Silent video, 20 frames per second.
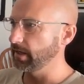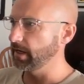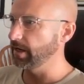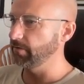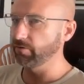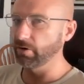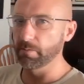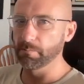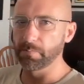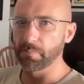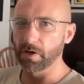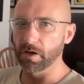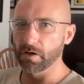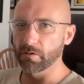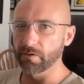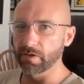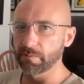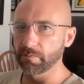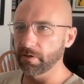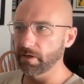it on bar
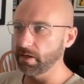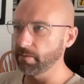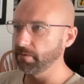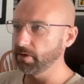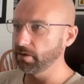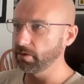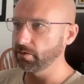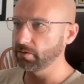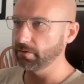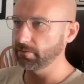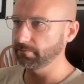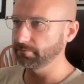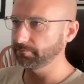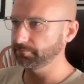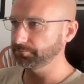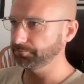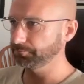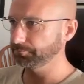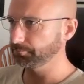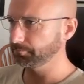replay mode.
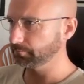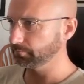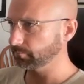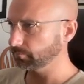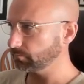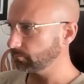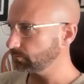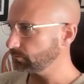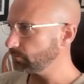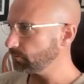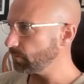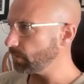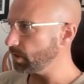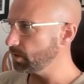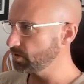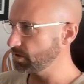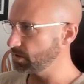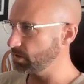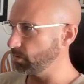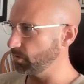
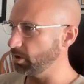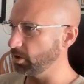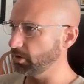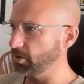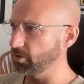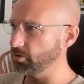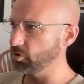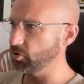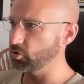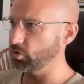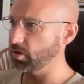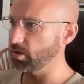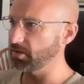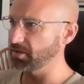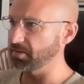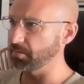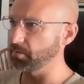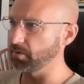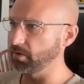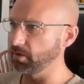So with all those draws
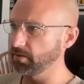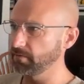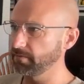above,